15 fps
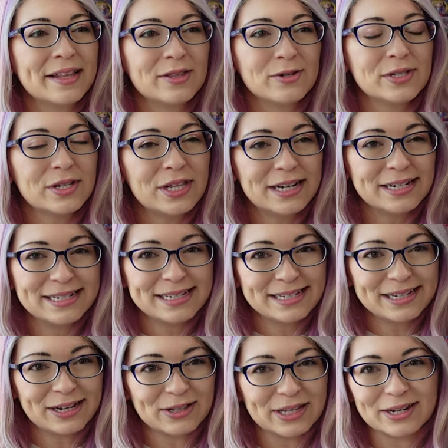there's a lot of
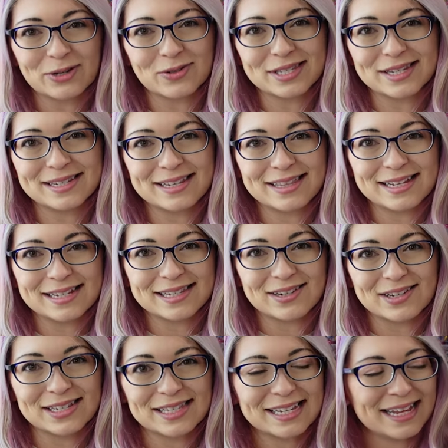detail that goes into these
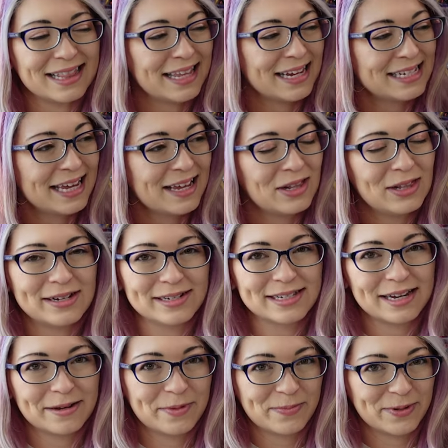dolls and they take a long
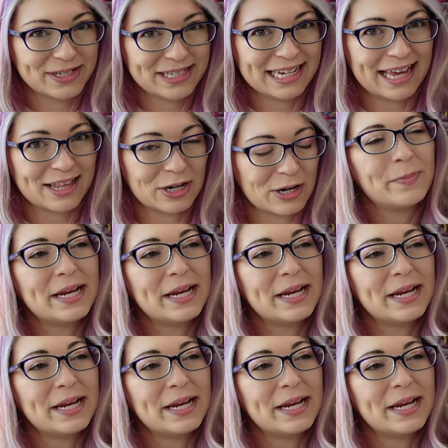time to put together,